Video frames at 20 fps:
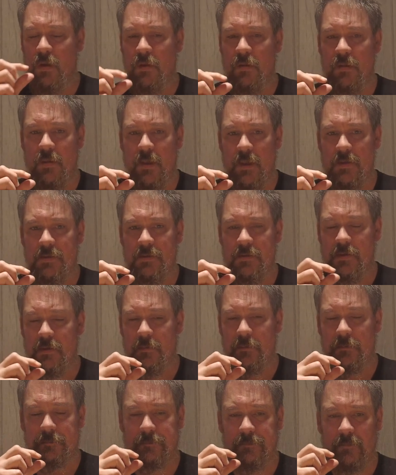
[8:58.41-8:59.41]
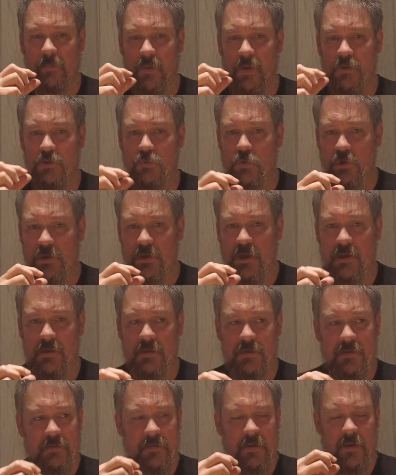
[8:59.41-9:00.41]
That those wood
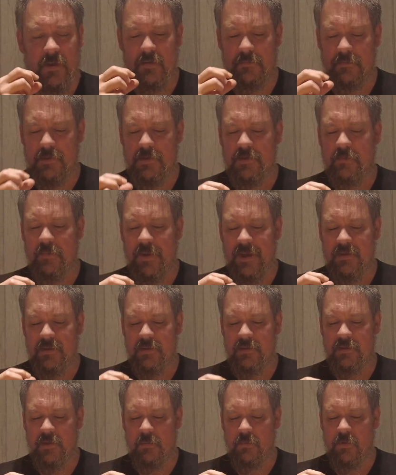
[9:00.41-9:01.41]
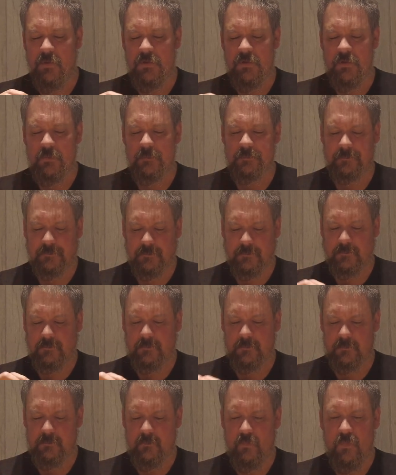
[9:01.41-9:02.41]
tannins have kind of dissipated somewhat
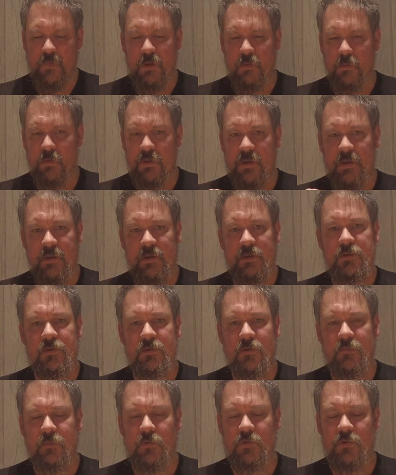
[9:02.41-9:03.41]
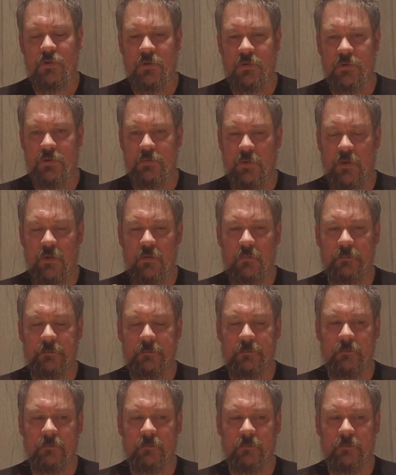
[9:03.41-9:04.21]
with the addition of water as well.